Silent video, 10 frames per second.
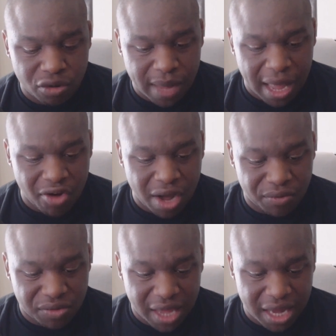from how
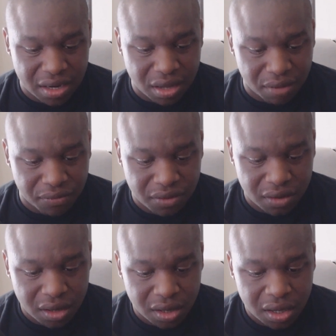I was
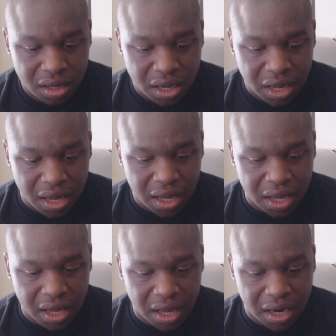handcuffed.
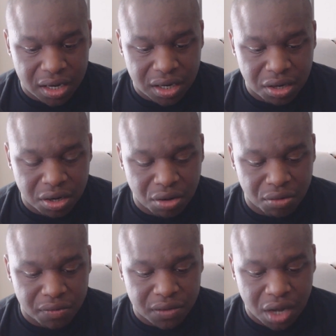And, you
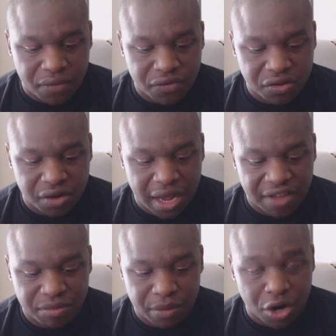know, the officer
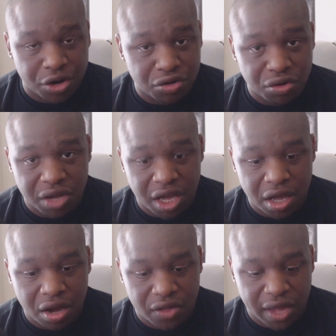asked me, "Are you
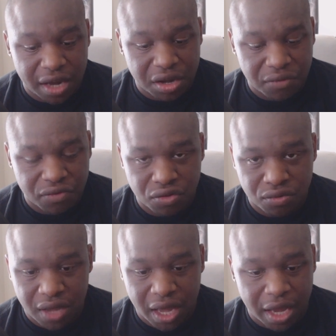okay? Are the handcuffs
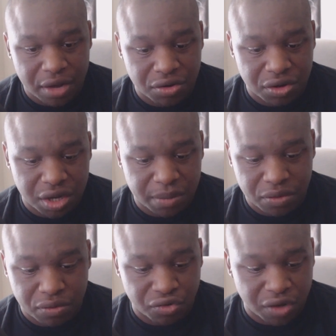too tight? Do you
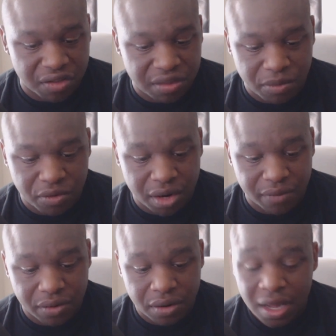need me to adjust them or
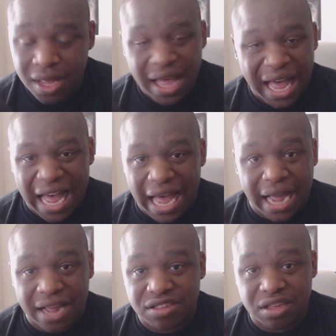whatever?"
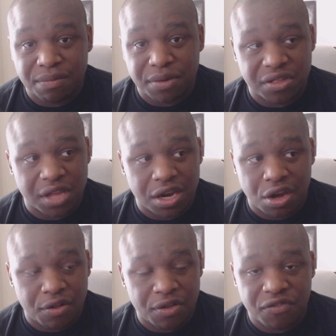I simply
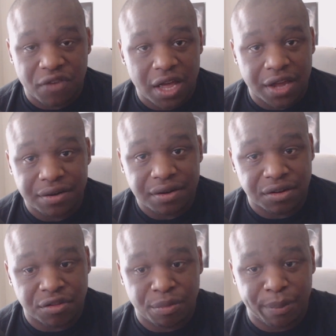said, "No, they're fine."
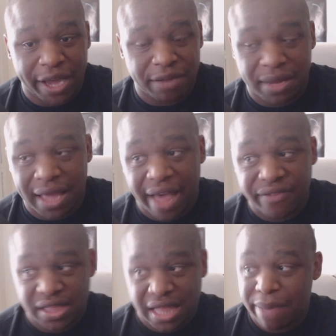Despite me
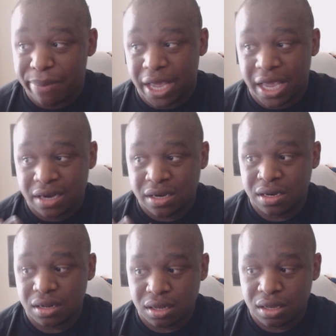having that
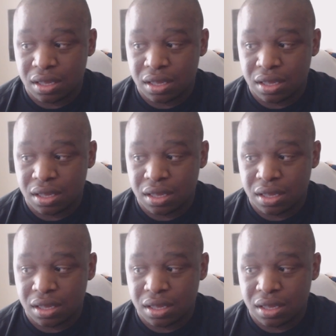pain,